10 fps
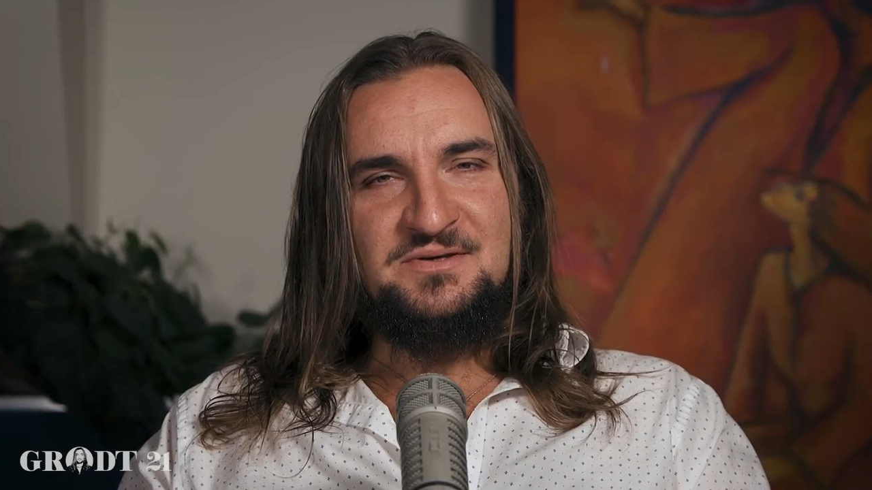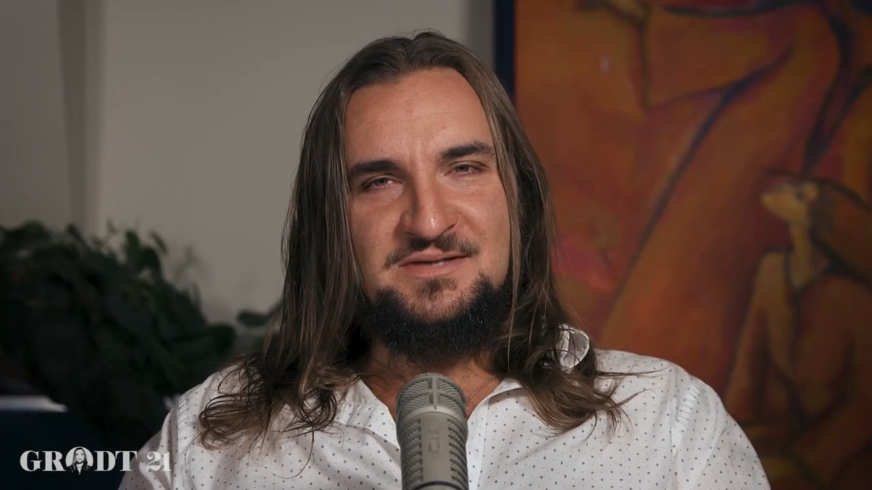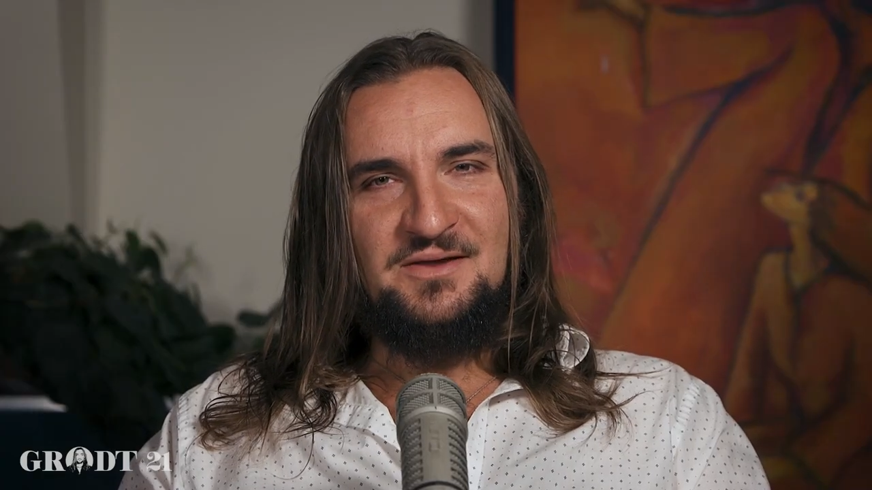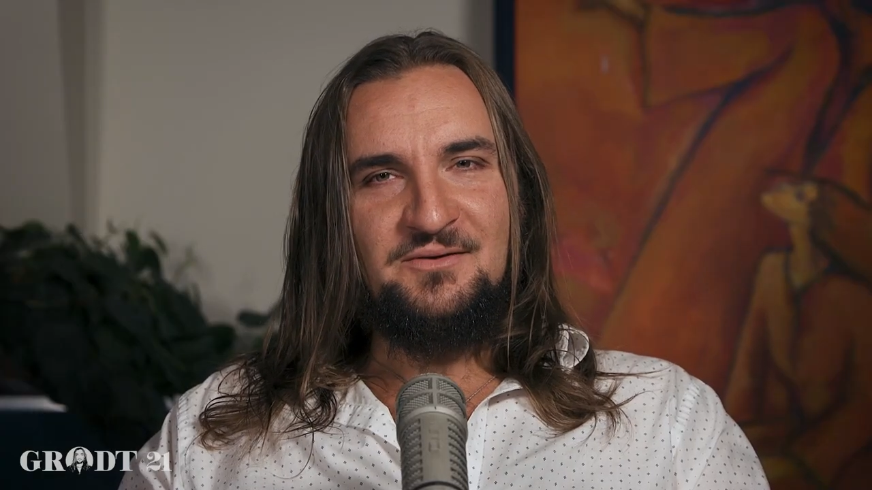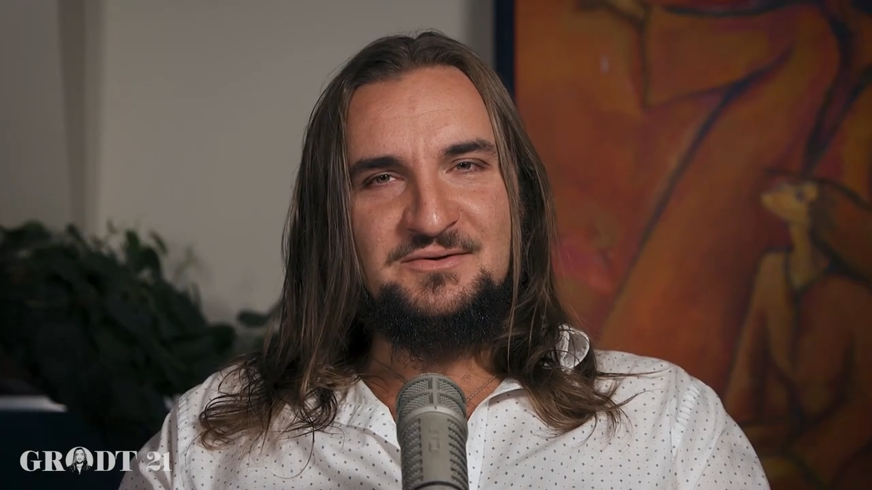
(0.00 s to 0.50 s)

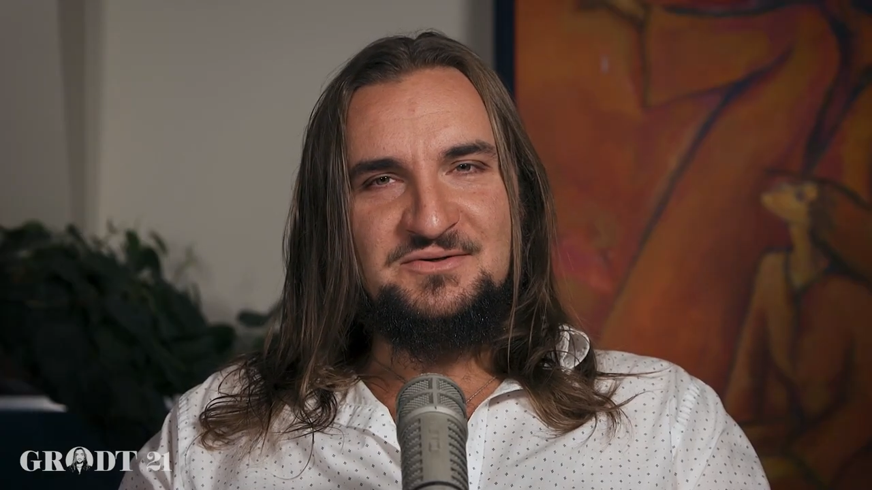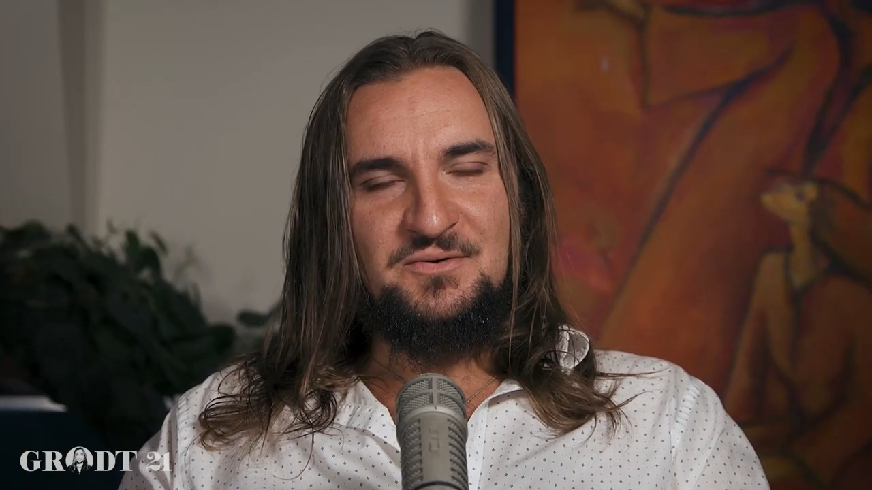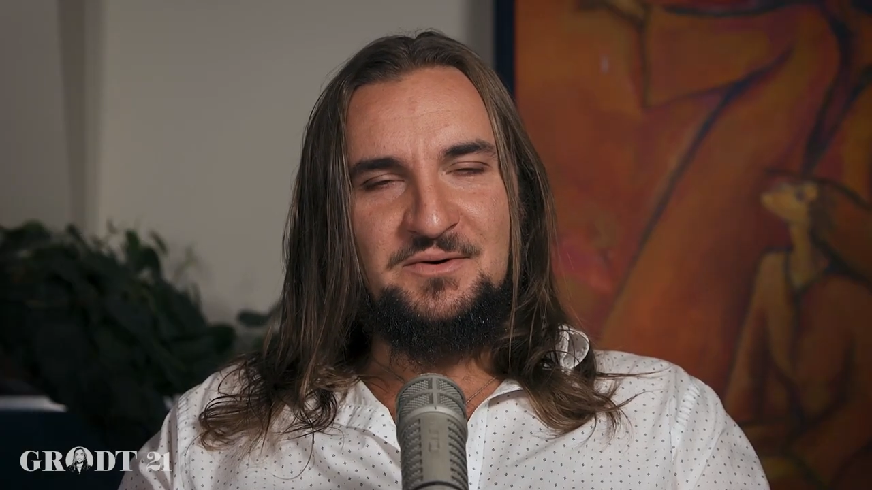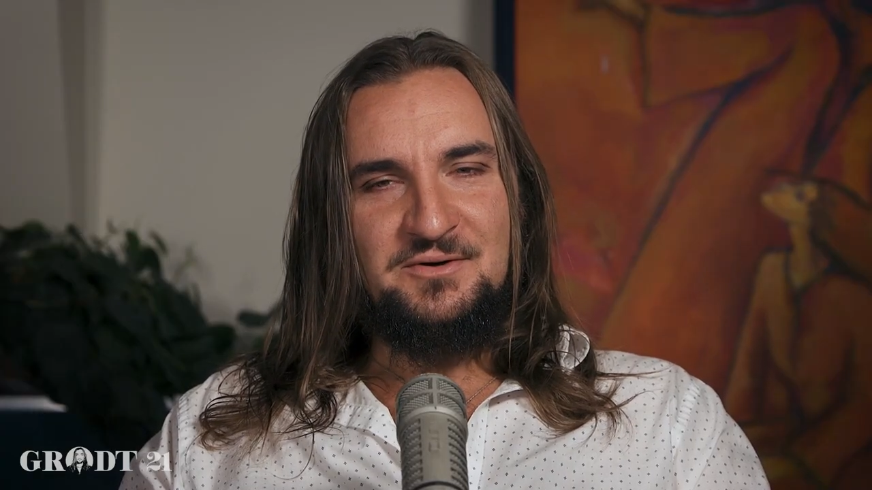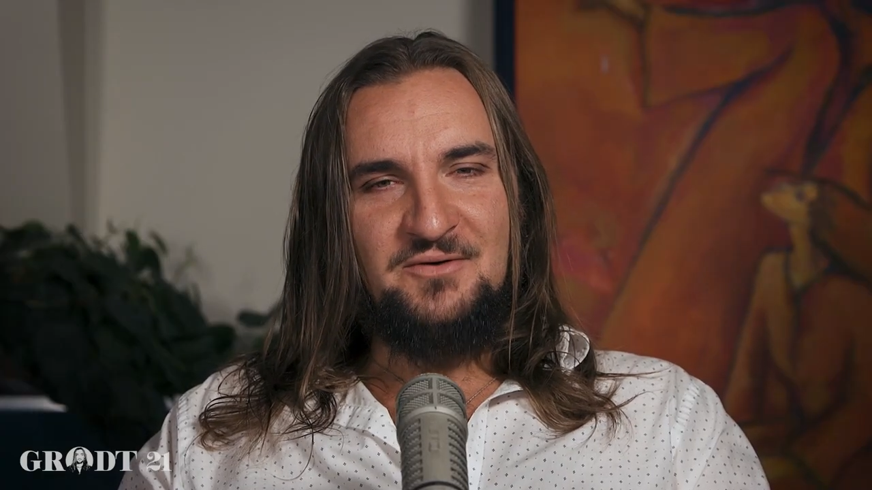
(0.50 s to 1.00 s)
just telling a
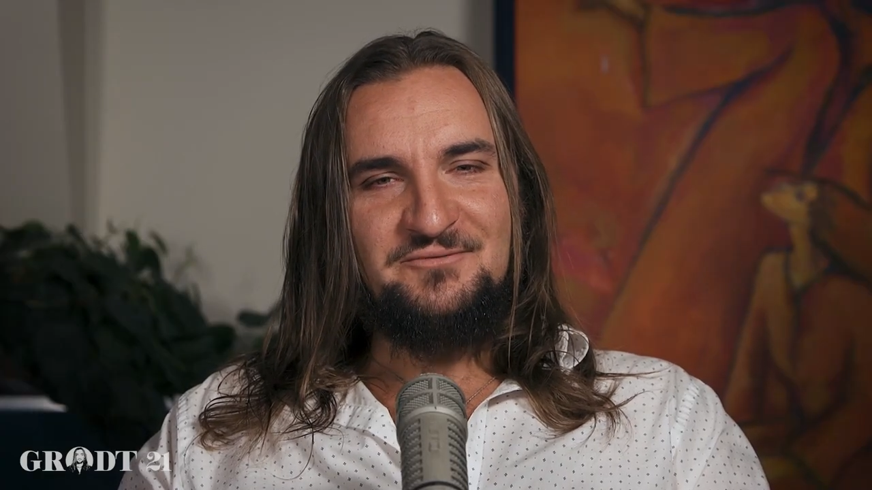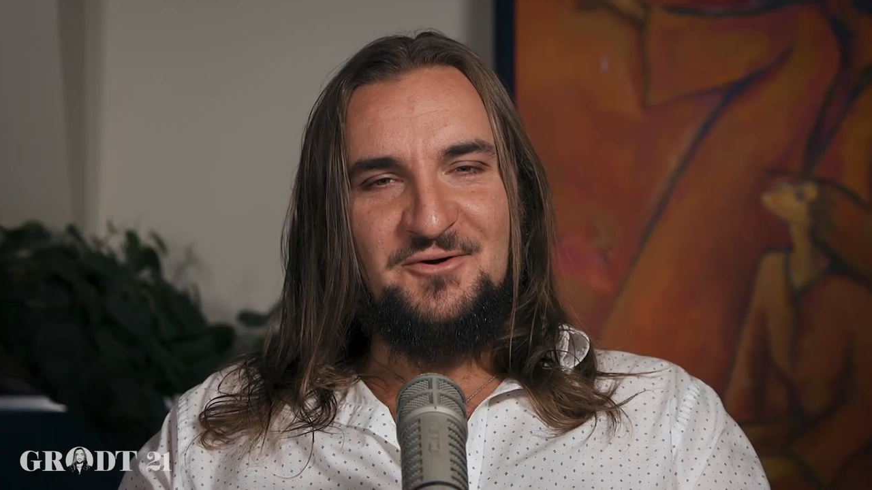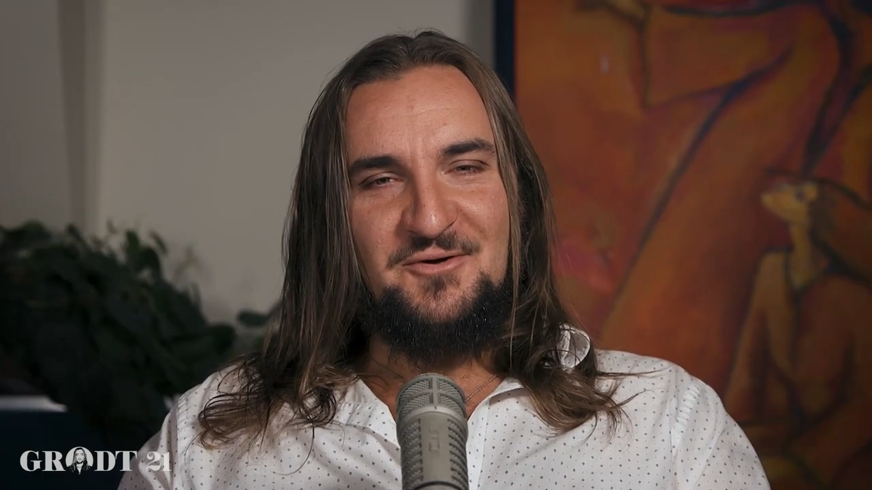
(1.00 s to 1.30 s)
story over and